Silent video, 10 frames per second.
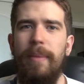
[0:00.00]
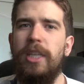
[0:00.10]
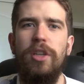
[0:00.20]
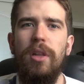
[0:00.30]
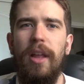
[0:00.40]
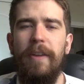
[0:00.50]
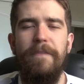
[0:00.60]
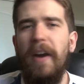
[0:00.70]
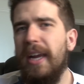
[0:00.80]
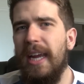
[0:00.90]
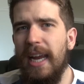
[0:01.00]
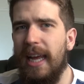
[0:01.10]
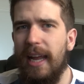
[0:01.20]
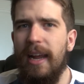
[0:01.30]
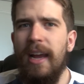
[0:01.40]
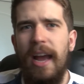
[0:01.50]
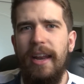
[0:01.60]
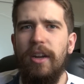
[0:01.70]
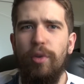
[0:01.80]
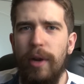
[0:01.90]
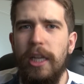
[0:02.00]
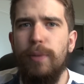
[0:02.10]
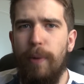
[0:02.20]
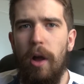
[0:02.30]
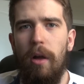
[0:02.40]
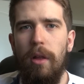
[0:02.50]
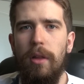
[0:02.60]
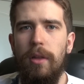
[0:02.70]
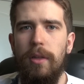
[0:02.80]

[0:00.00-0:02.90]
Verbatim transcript: It makes you look like a fucking idiot and a greaseball.